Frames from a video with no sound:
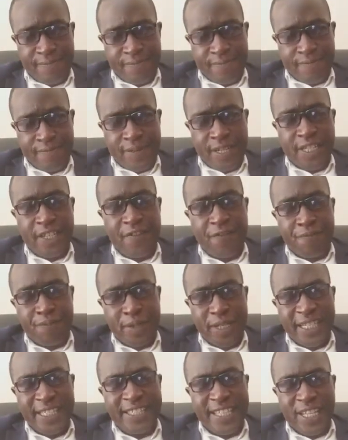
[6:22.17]
But if
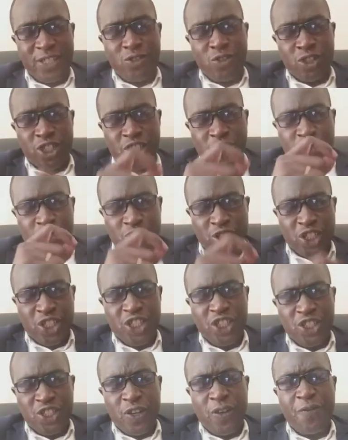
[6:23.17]
police has not interested
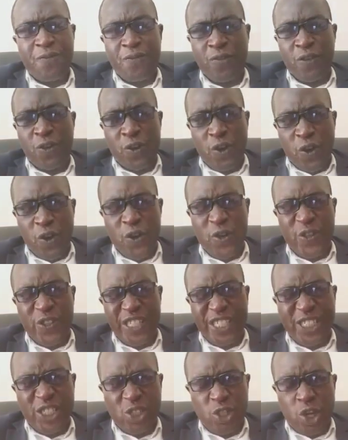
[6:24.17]
itself for all
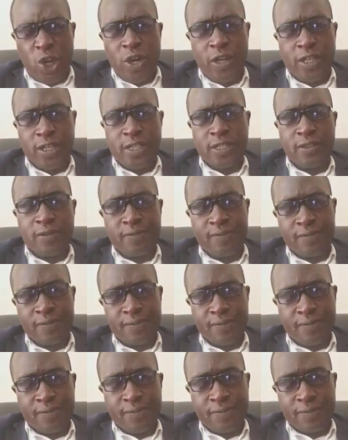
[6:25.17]
this long
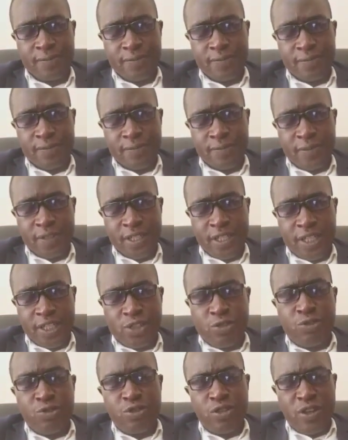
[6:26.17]

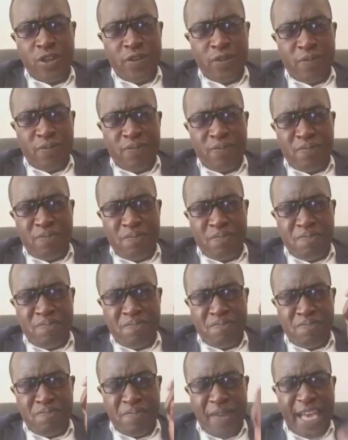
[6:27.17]
to
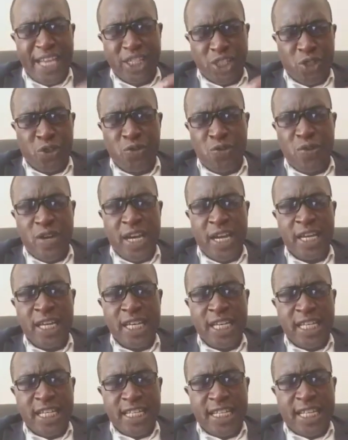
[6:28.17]
make sure
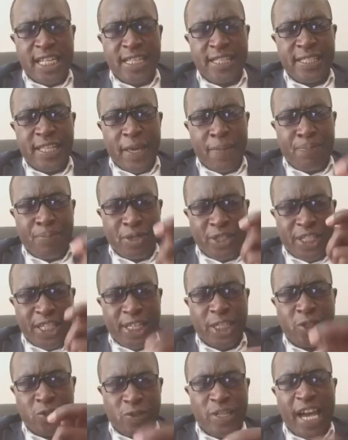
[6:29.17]
they
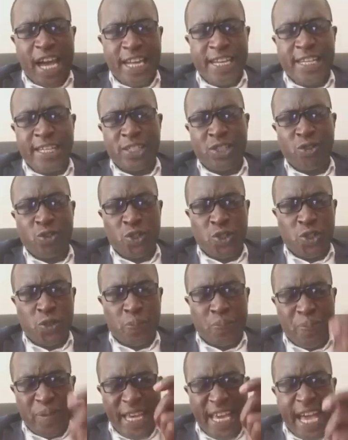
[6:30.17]
protect Ugandans, or to
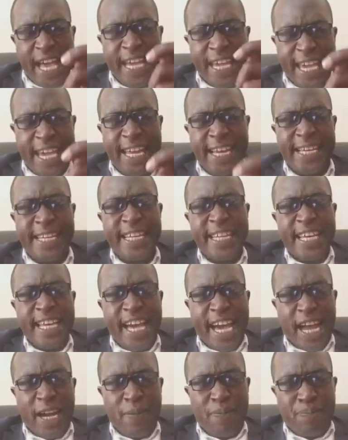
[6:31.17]
spearhead
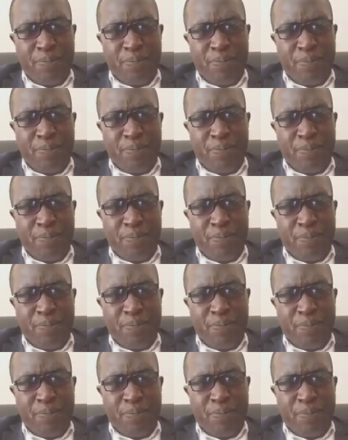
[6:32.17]
and